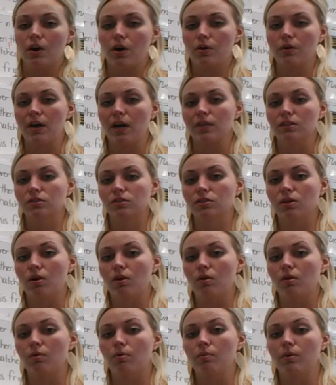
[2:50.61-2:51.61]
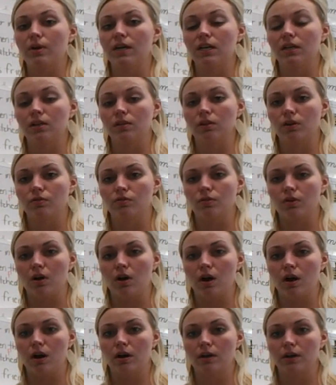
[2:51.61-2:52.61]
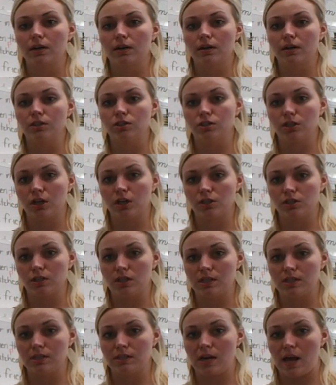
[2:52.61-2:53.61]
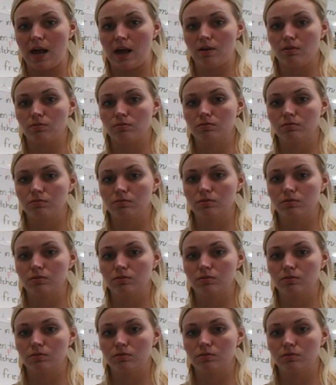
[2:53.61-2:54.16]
Okay, so we need to look for our conjunctions now.